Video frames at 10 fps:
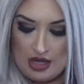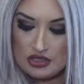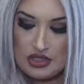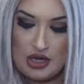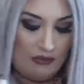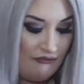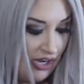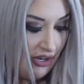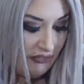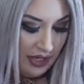So
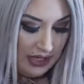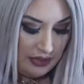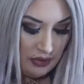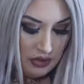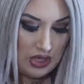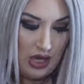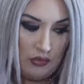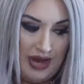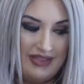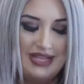very, very little goes a long way,